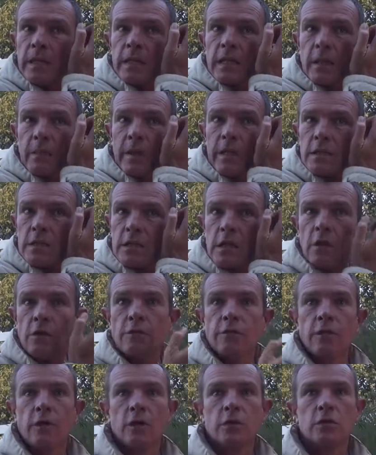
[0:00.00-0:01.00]
They went so
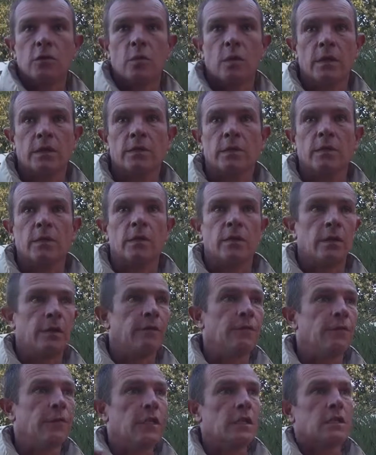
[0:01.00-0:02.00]
far to want a
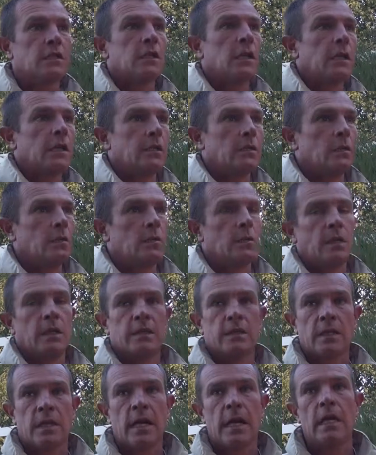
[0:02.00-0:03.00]
reverse light on my
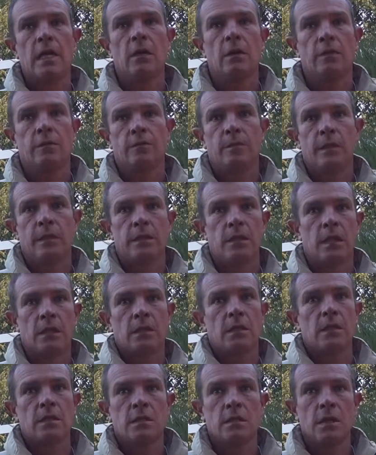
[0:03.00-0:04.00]
trailer of my truck.
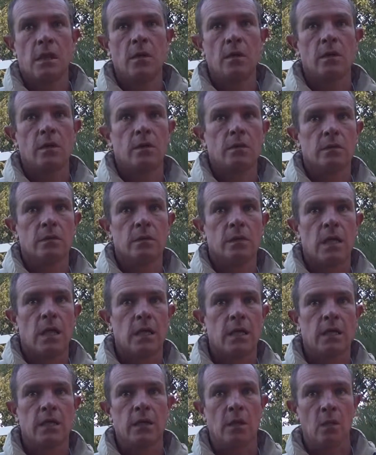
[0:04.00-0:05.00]
There's no
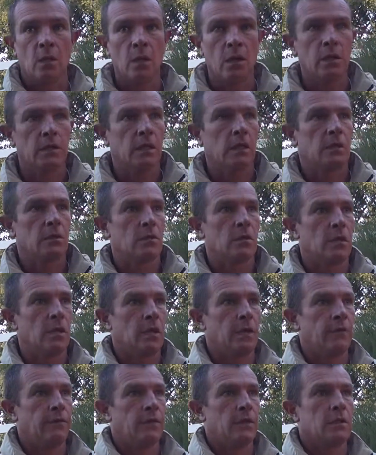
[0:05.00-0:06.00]
truck in the world that's got a
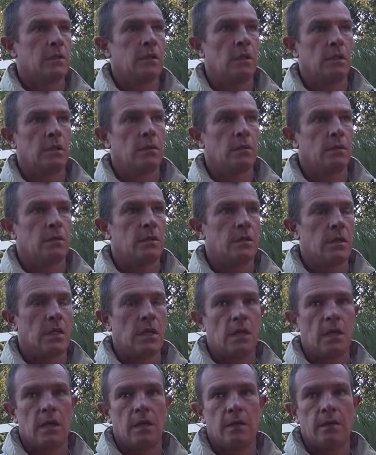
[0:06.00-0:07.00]
reverse light on its
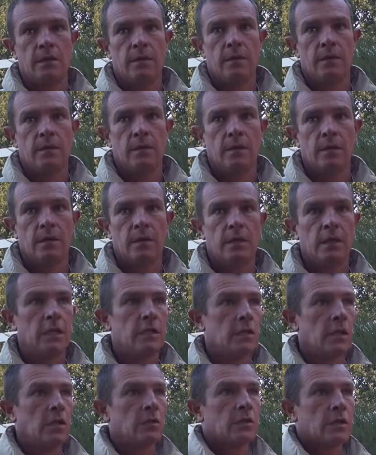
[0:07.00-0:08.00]
trailer.
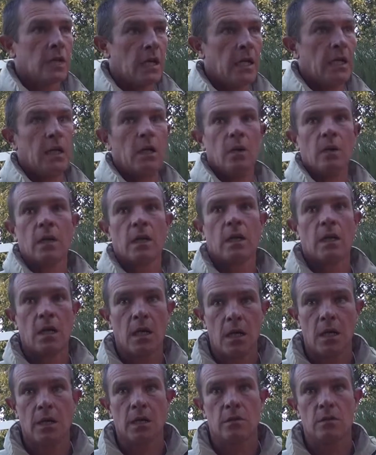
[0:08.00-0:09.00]
There's no trailer on a
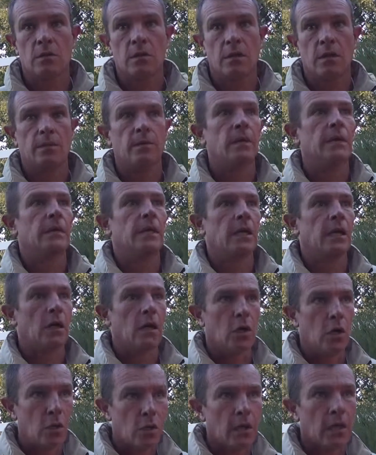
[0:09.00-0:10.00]
car that's got it, but they are
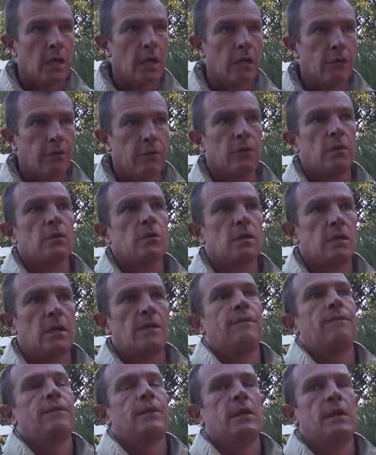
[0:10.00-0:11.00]
looking for
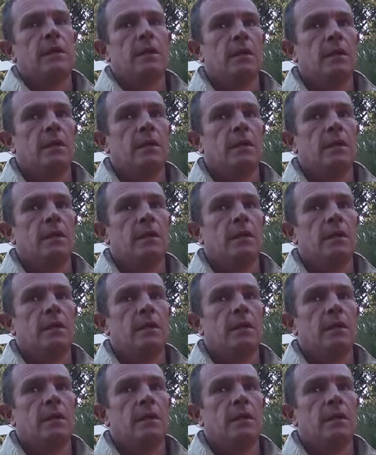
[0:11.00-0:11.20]
something.